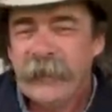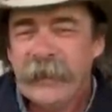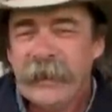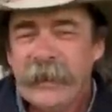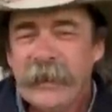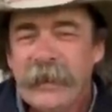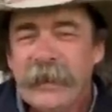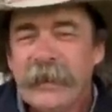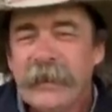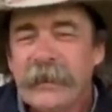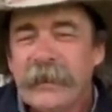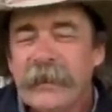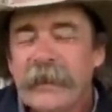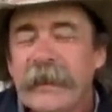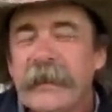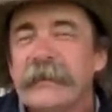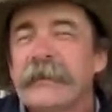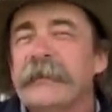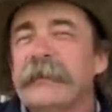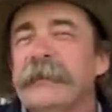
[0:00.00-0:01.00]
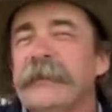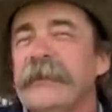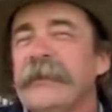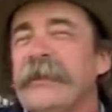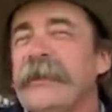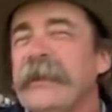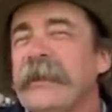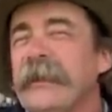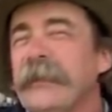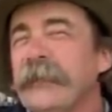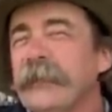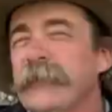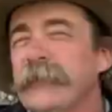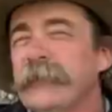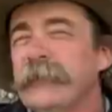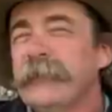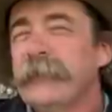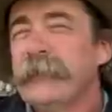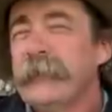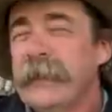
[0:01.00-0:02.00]
uh, Esther Michelle was
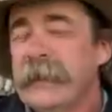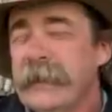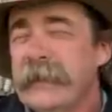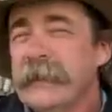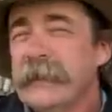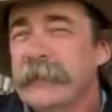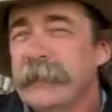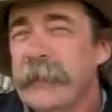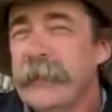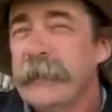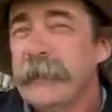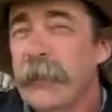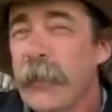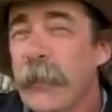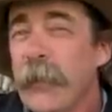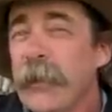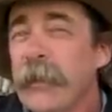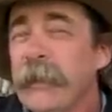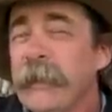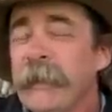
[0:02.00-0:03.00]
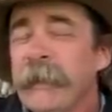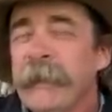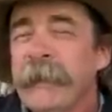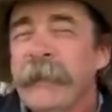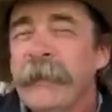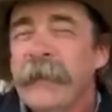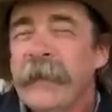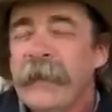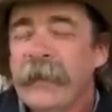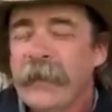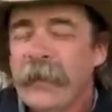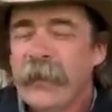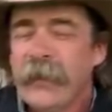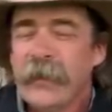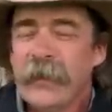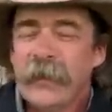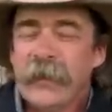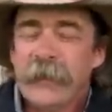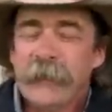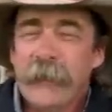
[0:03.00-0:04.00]
has been born, and
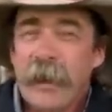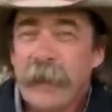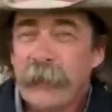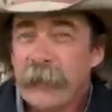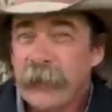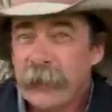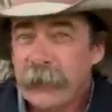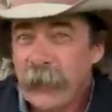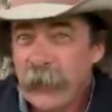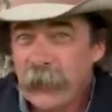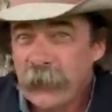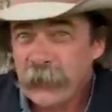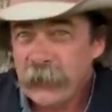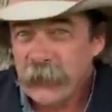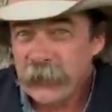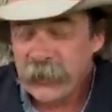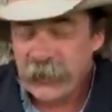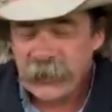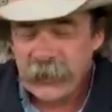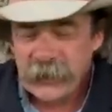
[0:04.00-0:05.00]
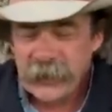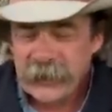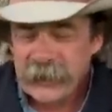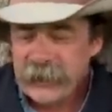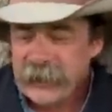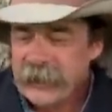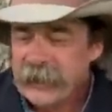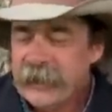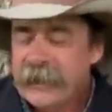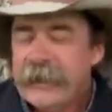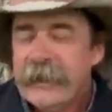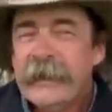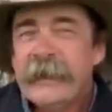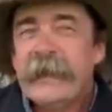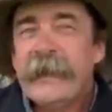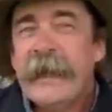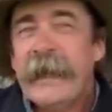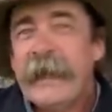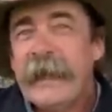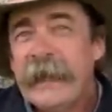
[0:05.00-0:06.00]
her and Mama are both doing good.
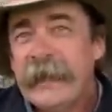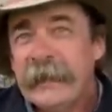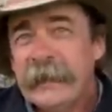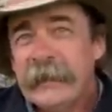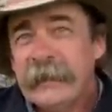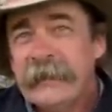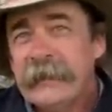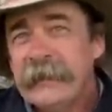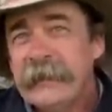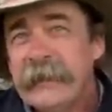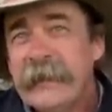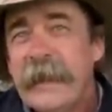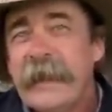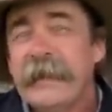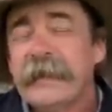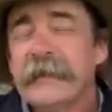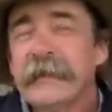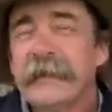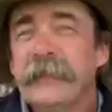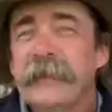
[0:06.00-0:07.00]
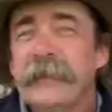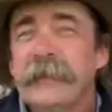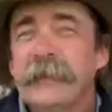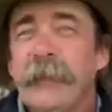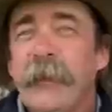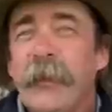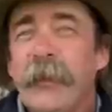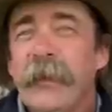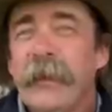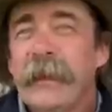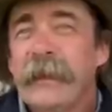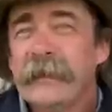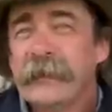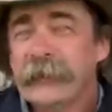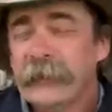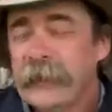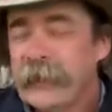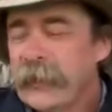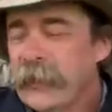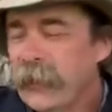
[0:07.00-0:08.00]
And as of this morning, as a
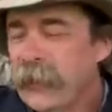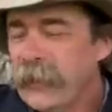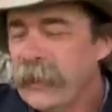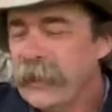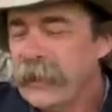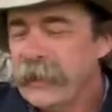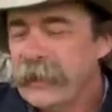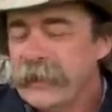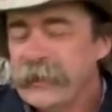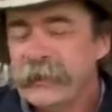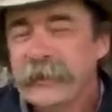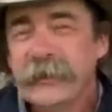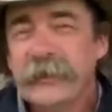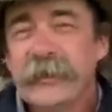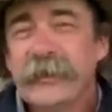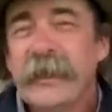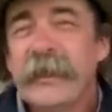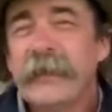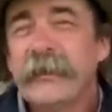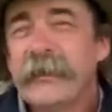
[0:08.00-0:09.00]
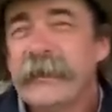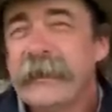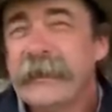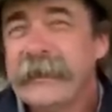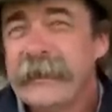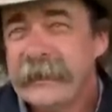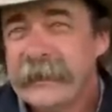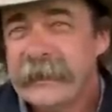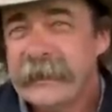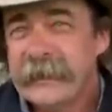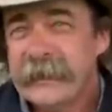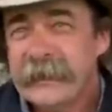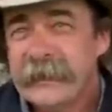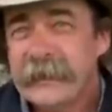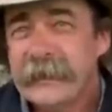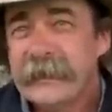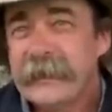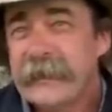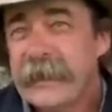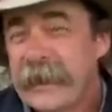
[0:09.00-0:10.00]
recording of this, the channel hit
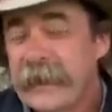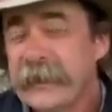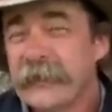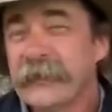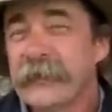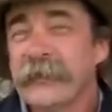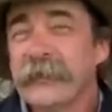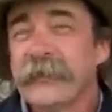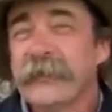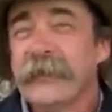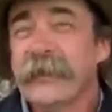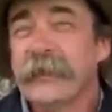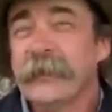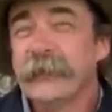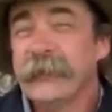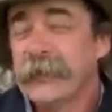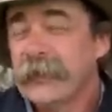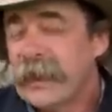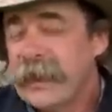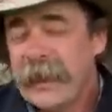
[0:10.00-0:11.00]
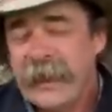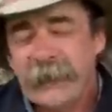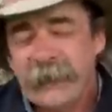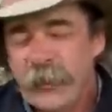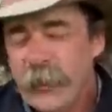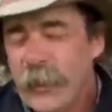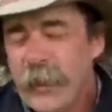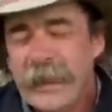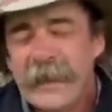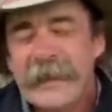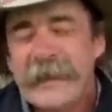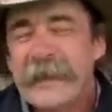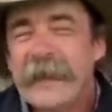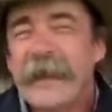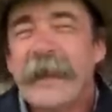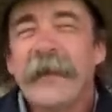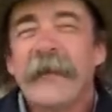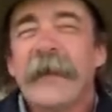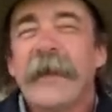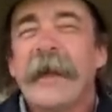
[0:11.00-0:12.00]
10,000 subs. I have no idea
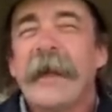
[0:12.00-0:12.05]
how that